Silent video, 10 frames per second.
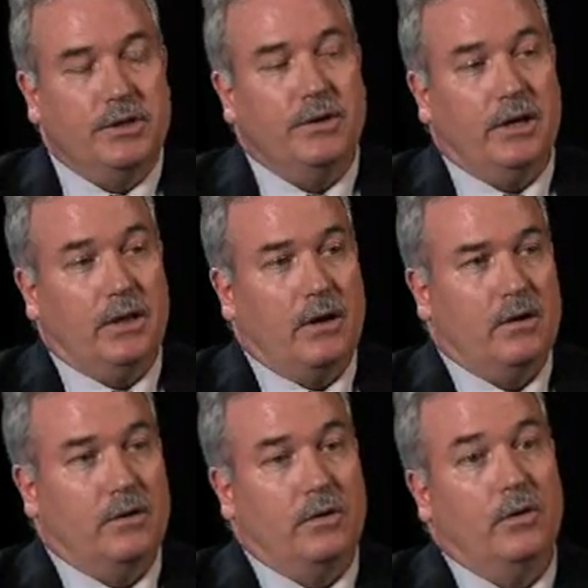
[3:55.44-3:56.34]
duty
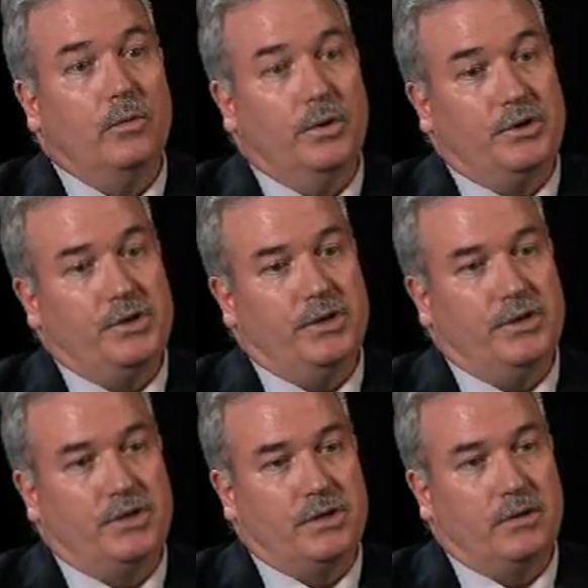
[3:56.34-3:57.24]
load, which
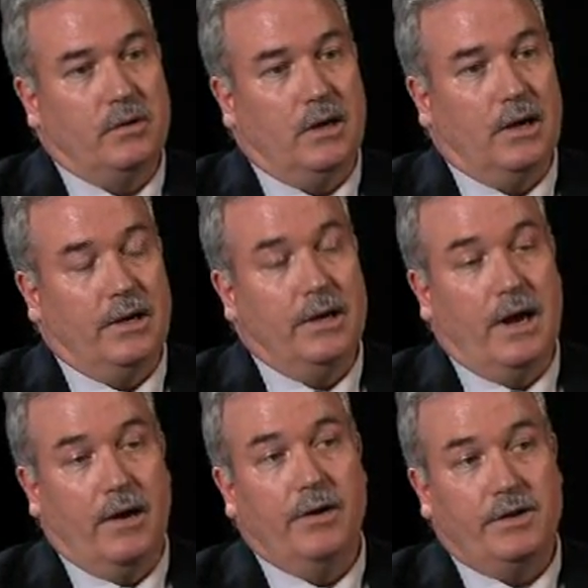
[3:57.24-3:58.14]
is
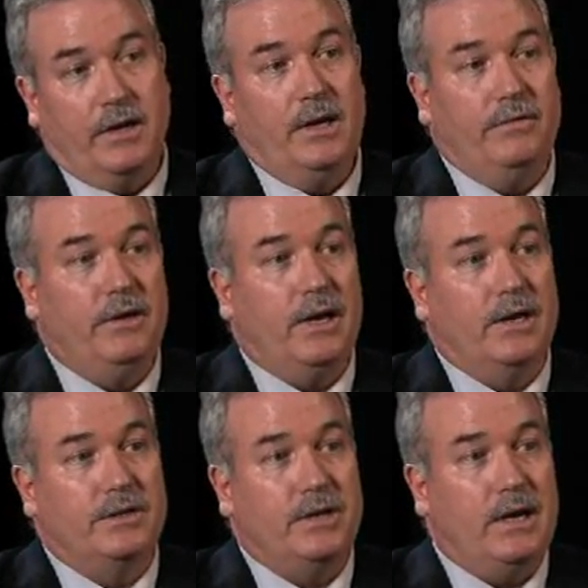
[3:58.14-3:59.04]
inherent to
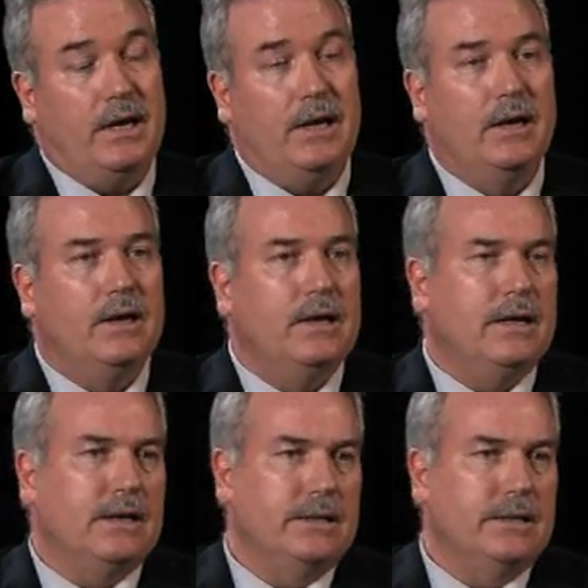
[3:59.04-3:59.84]
EVSE, a